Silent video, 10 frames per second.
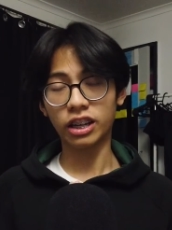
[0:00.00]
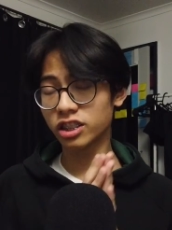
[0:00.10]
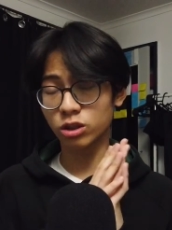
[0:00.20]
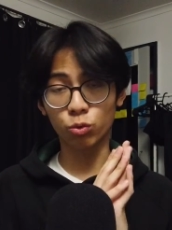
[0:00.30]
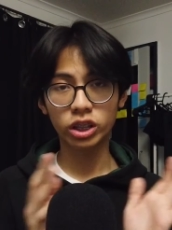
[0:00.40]
I
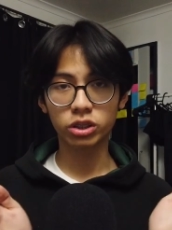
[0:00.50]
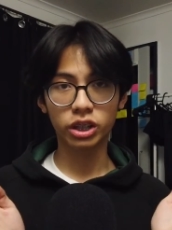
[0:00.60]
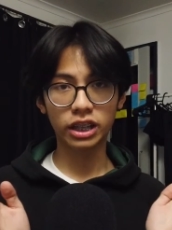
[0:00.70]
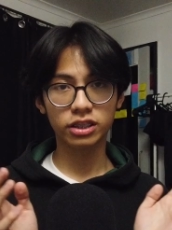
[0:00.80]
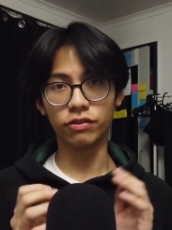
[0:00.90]
just wish
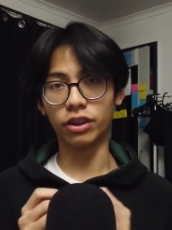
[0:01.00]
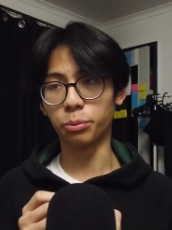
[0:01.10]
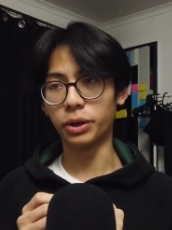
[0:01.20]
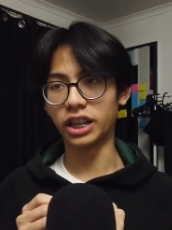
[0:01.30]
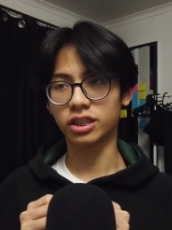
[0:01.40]
you guys the
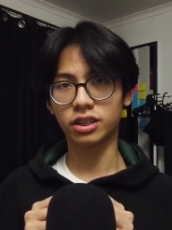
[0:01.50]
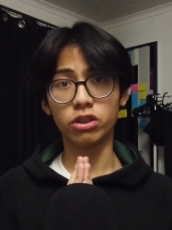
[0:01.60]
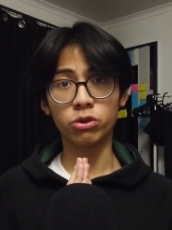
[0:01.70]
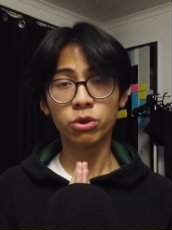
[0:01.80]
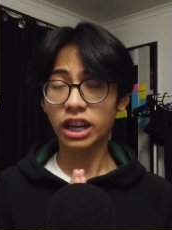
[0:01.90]
very best.
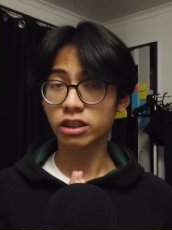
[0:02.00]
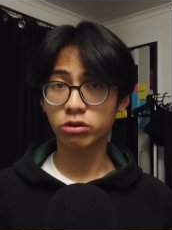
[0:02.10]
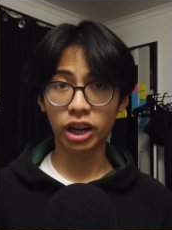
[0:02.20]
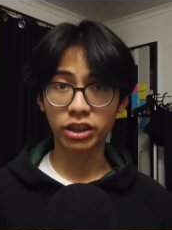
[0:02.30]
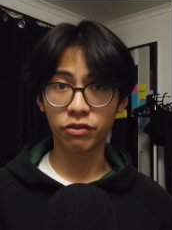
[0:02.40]
You guys
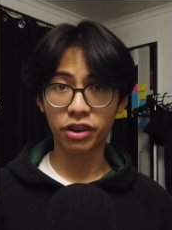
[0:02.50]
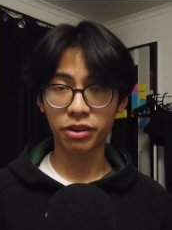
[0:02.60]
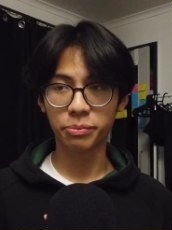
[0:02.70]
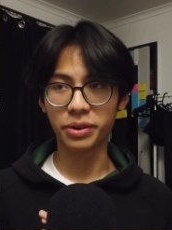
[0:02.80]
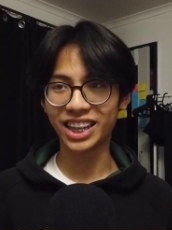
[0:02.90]
try your
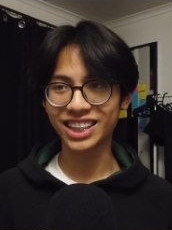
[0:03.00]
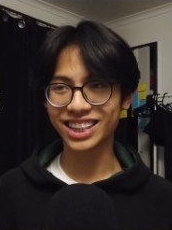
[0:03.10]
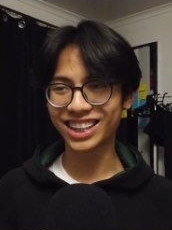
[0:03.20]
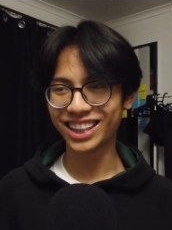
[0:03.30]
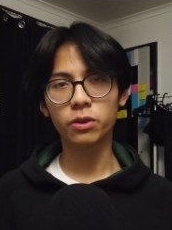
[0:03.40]
very best